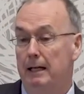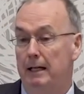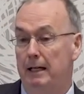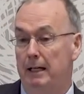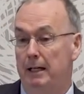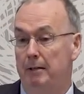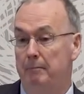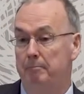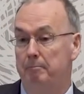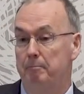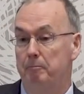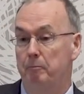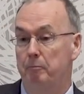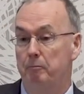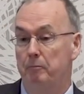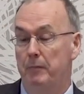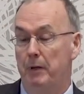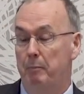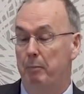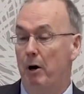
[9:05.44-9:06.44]

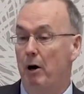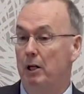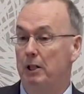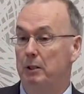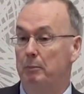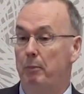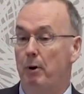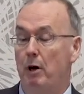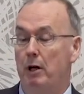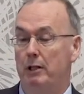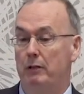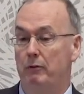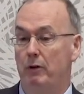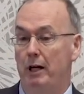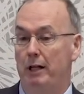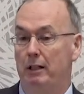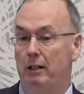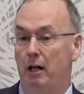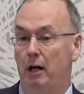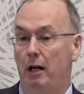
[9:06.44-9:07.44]
They park at the park and
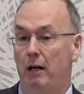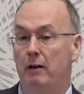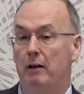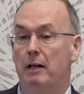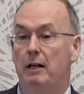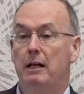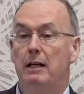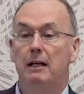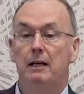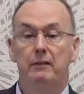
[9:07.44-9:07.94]
ride lot.